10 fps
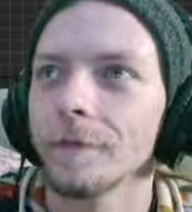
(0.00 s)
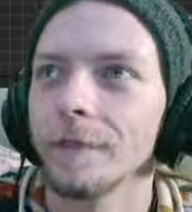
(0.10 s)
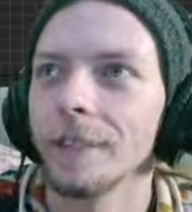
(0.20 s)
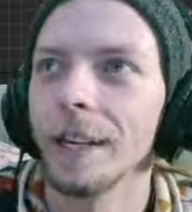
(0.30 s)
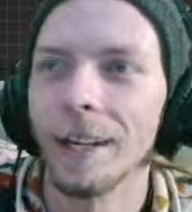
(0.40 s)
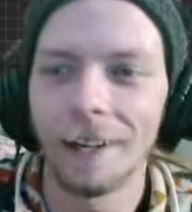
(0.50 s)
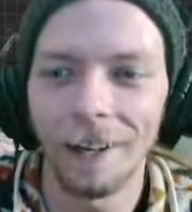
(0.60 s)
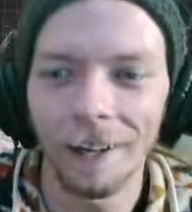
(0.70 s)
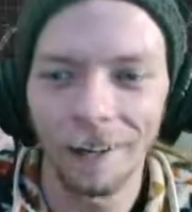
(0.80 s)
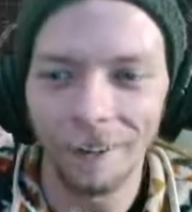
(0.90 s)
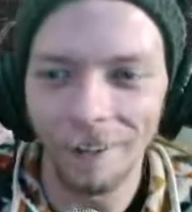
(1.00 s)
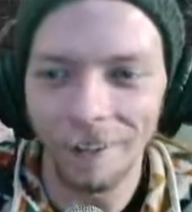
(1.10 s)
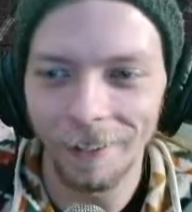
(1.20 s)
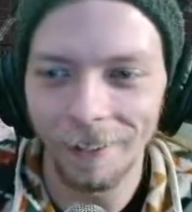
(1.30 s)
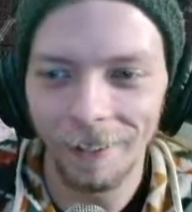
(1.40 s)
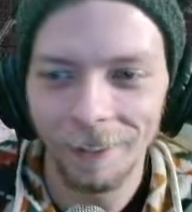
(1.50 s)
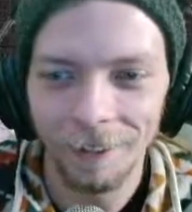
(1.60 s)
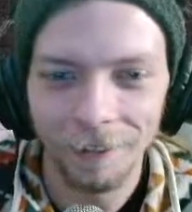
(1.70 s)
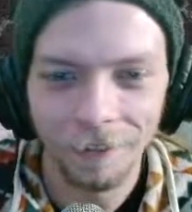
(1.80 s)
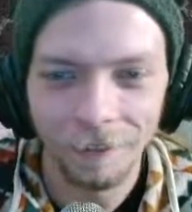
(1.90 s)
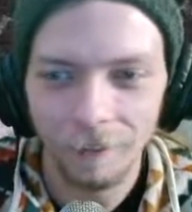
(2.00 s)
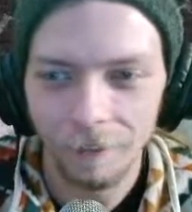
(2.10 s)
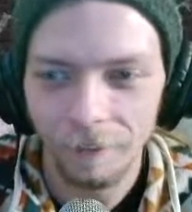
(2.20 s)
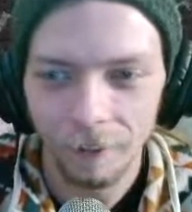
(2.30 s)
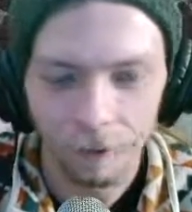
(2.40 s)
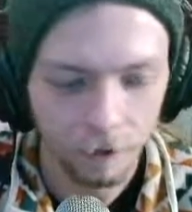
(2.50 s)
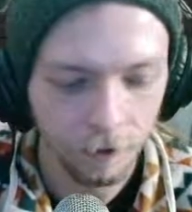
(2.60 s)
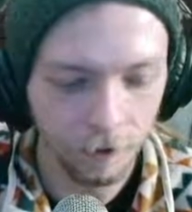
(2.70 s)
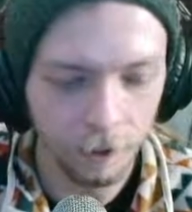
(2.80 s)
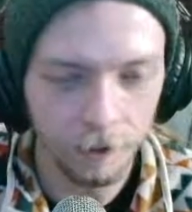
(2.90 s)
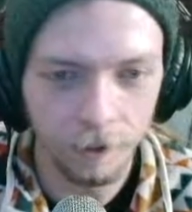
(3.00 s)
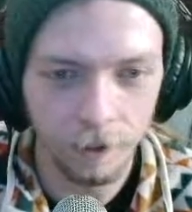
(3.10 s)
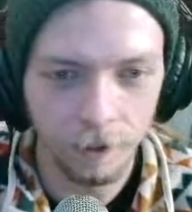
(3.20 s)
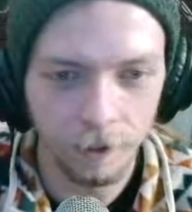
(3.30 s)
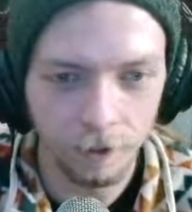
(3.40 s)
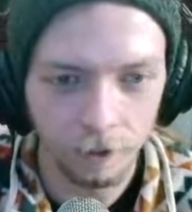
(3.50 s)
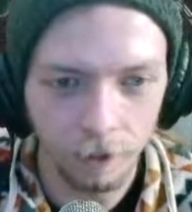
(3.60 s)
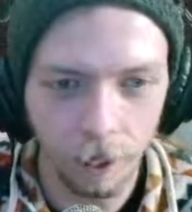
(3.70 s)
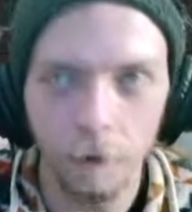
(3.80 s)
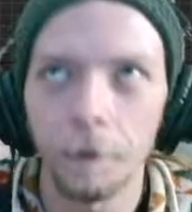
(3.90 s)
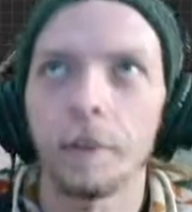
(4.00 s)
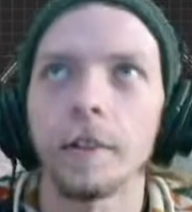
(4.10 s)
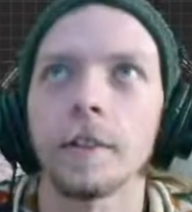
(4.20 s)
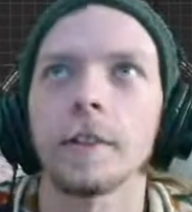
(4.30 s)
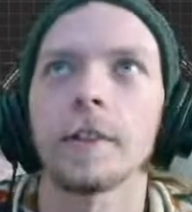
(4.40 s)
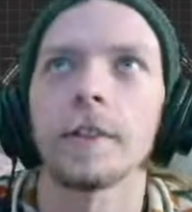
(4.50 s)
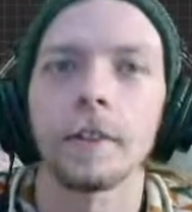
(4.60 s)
Yeah, hell yeah. So let's comment this.